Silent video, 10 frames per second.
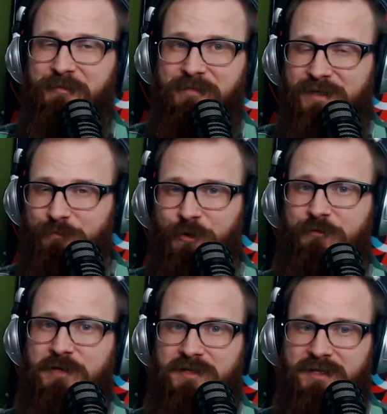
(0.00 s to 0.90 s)
it makes
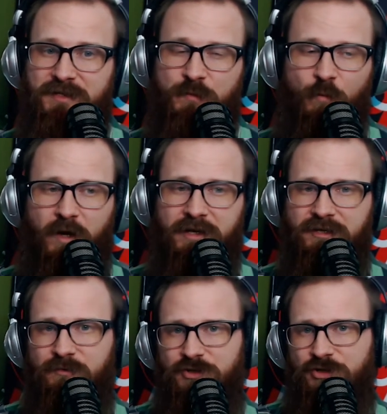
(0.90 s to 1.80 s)
perfect sense why
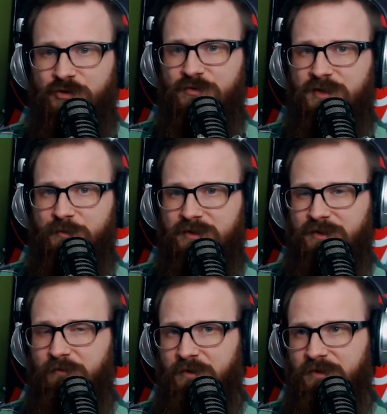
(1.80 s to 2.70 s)
you would choose a
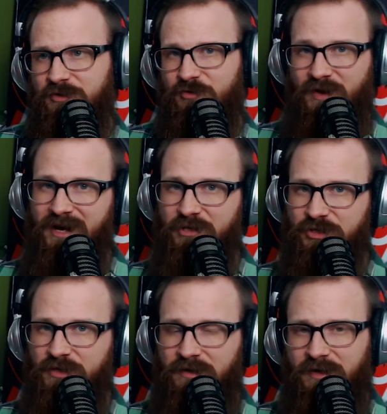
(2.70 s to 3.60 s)
specific
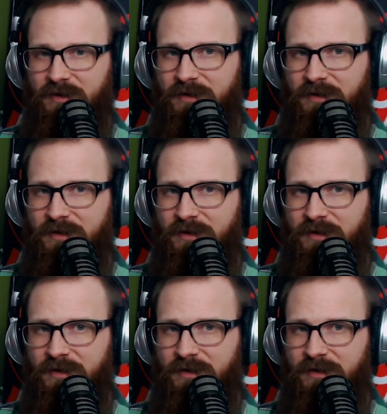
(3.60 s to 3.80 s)
strategy